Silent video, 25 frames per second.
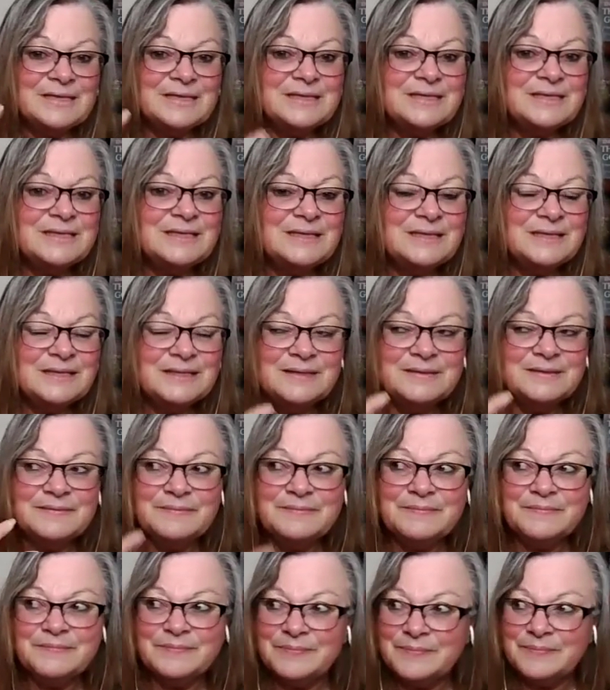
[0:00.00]

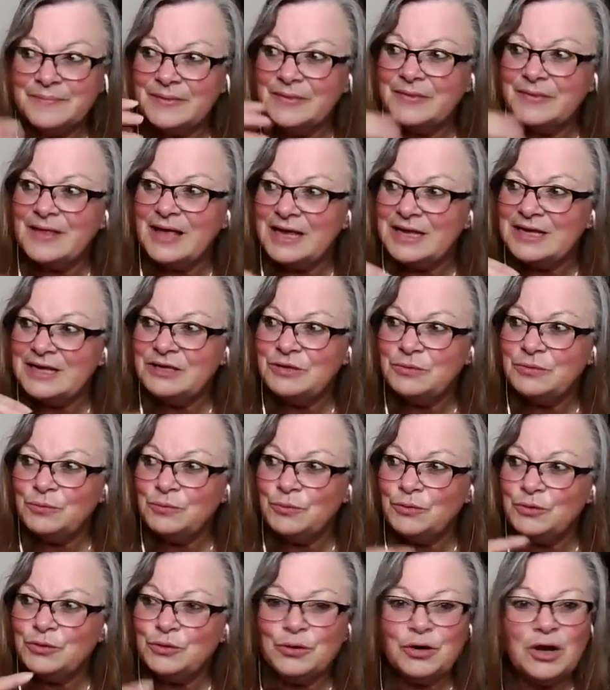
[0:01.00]
they
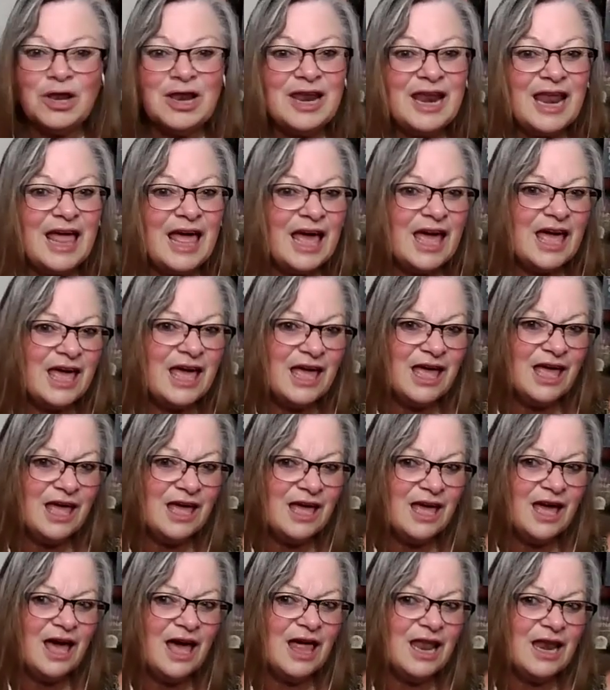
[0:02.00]
were sort of
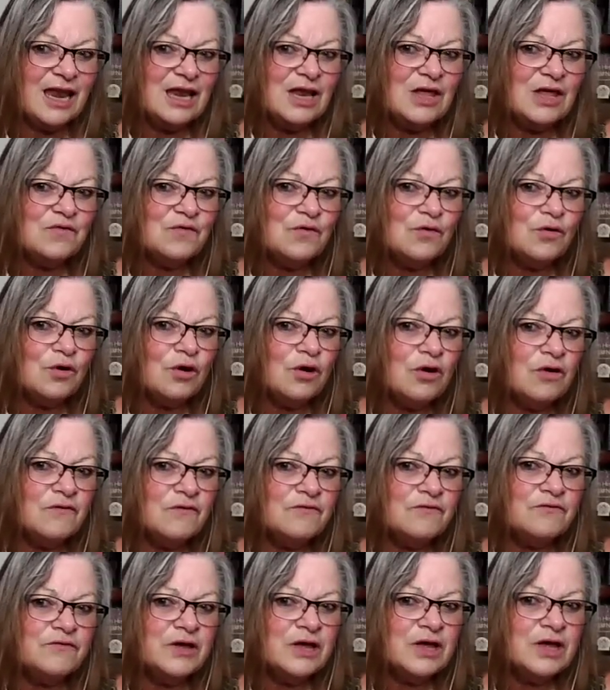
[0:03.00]
lacking a level
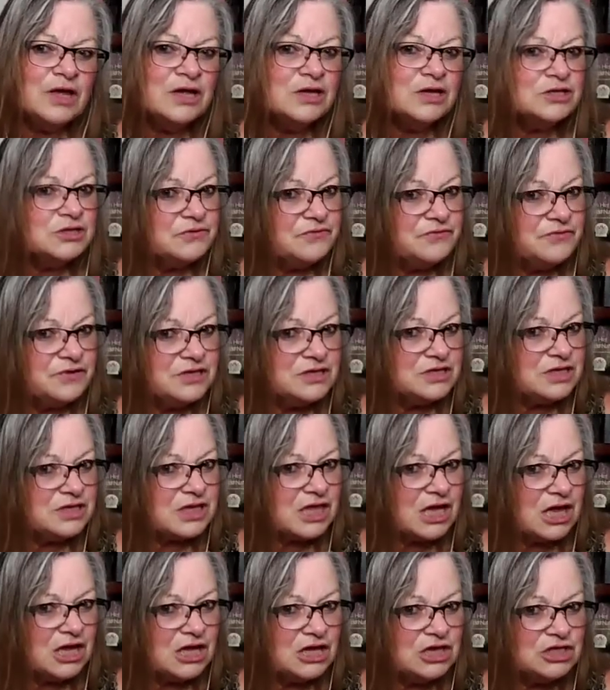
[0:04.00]
of
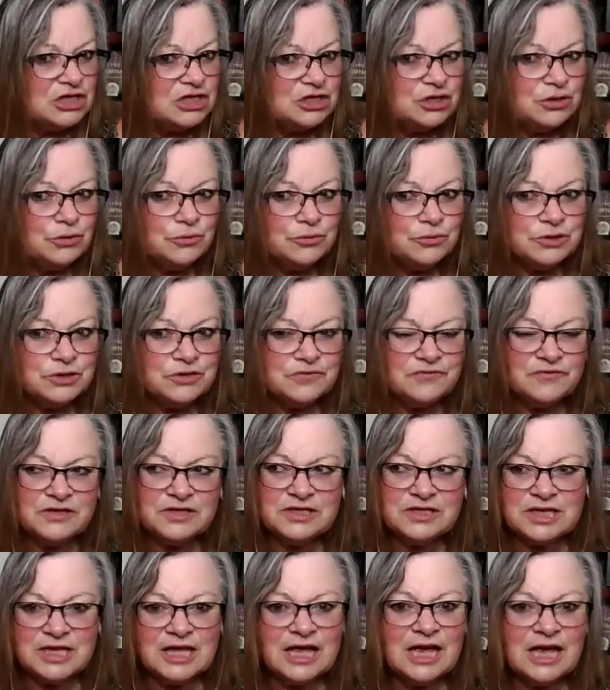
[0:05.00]
sophistication or
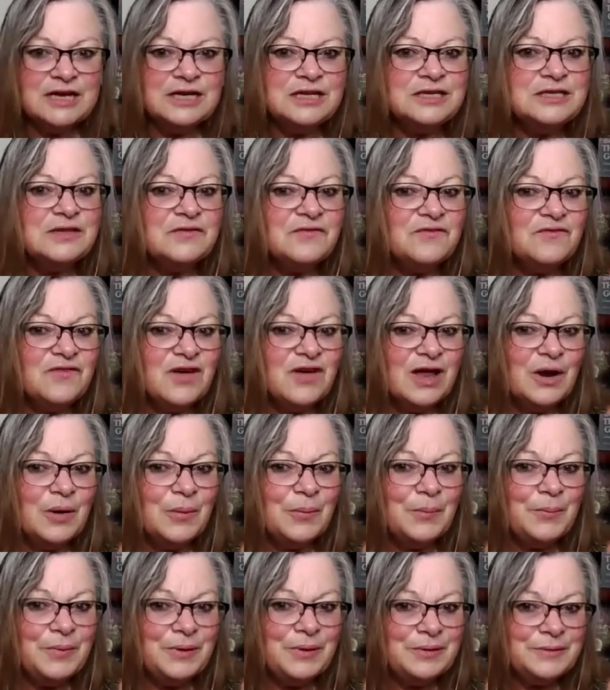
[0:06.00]
sophisticated
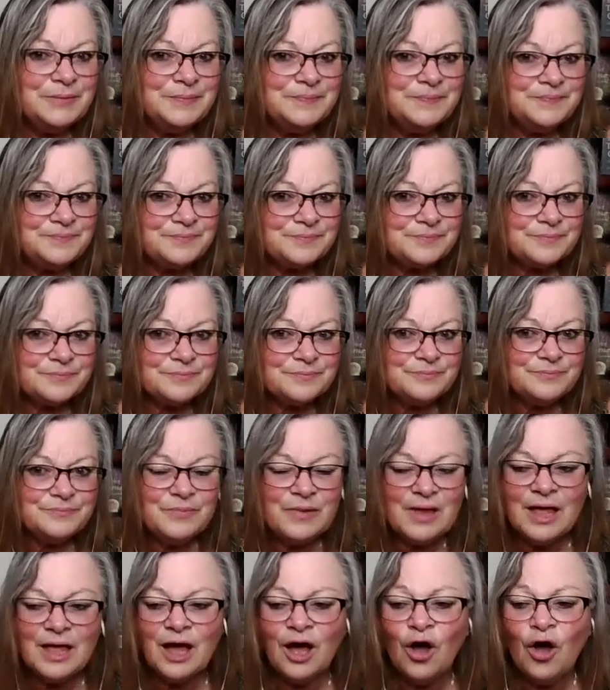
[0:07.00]
development.
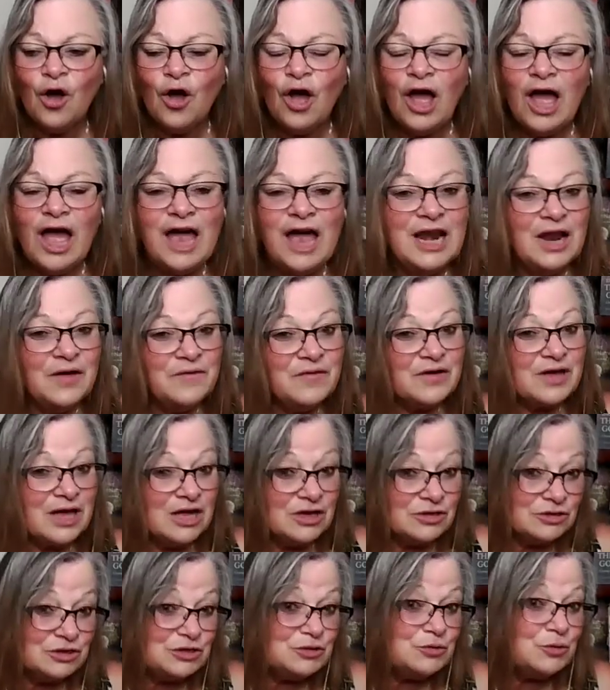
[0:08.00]
In other
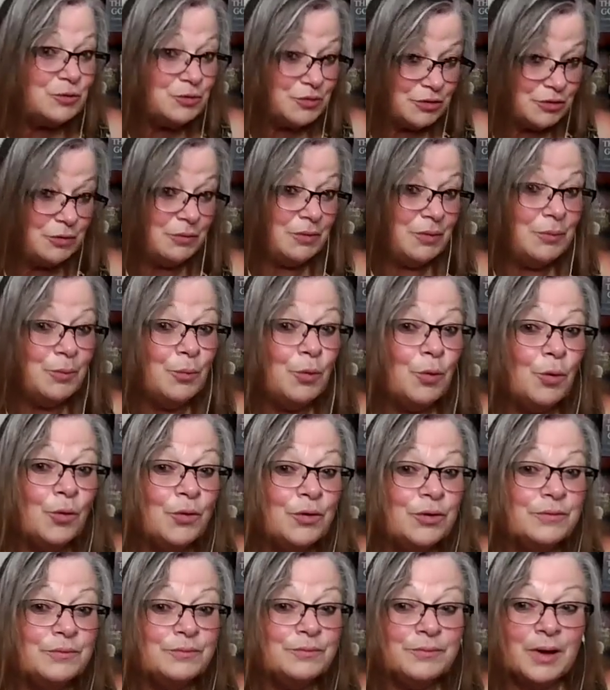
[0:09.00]
countries who are sort of
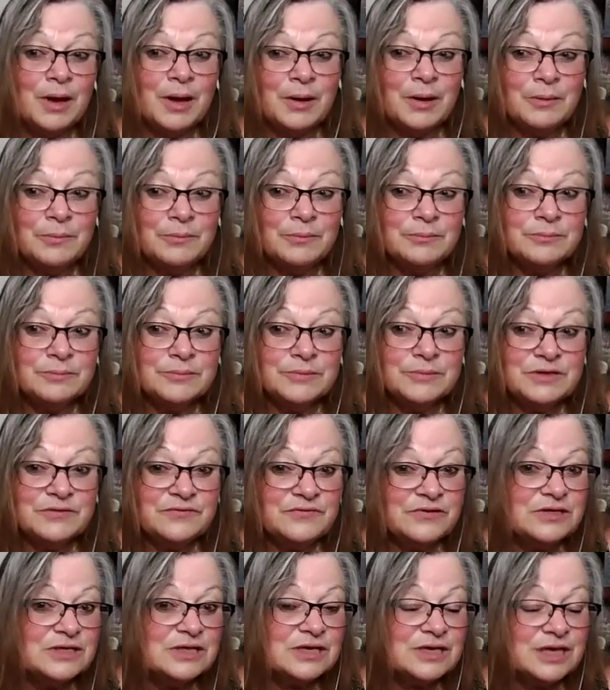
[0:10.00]
more
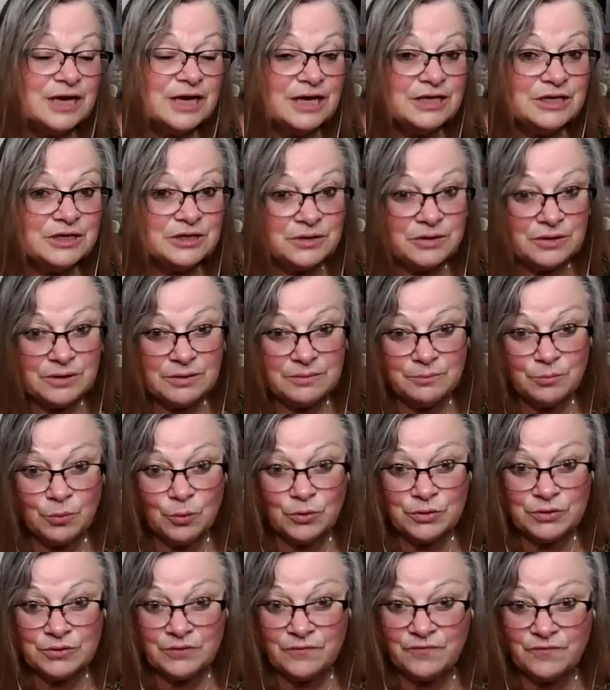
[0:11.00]
sophisticated
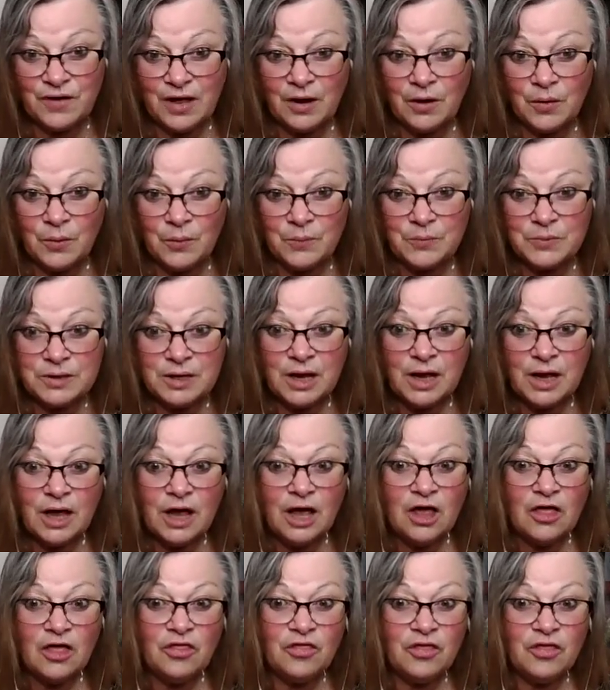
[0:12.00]
and more developed
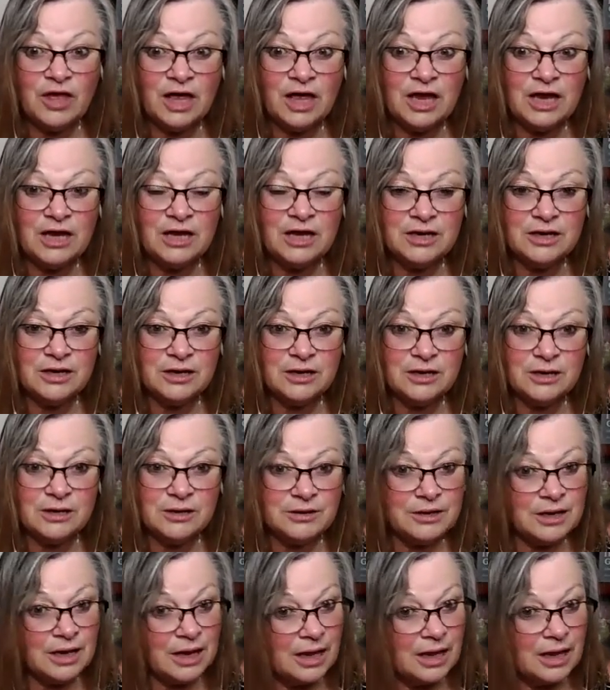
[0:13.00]
than